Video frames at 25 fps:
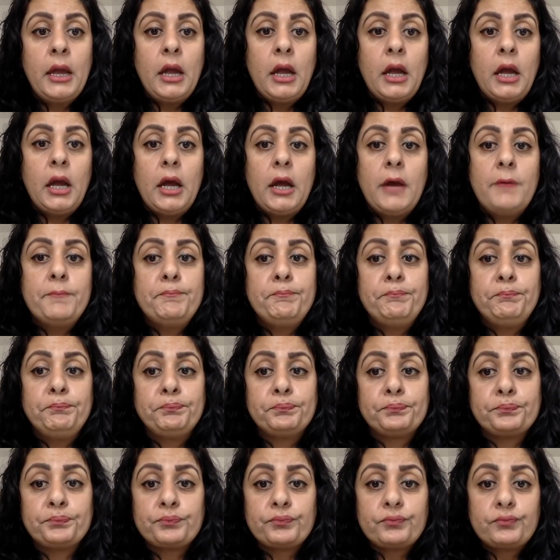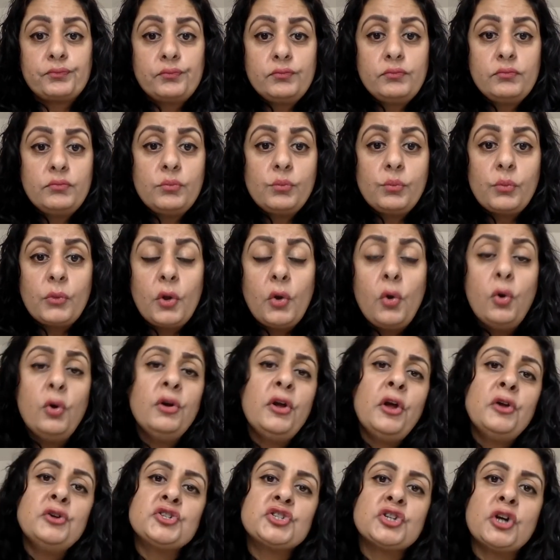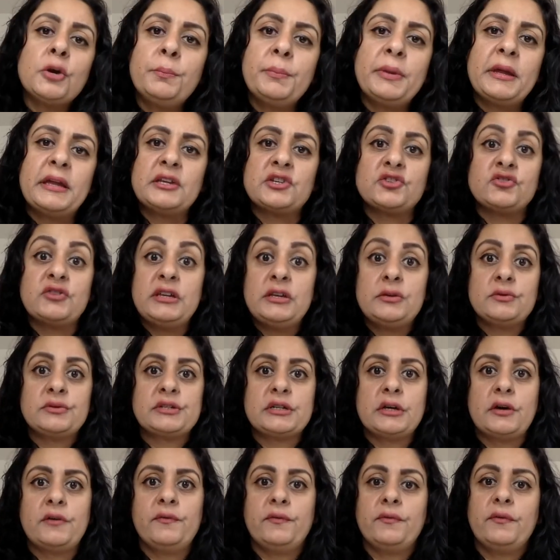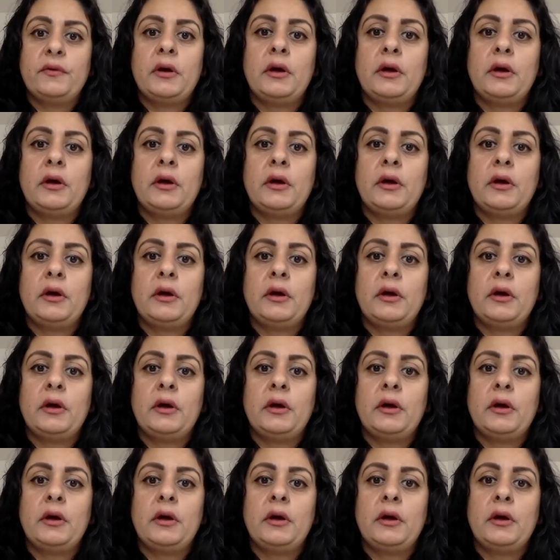Or go shopping, treat yourself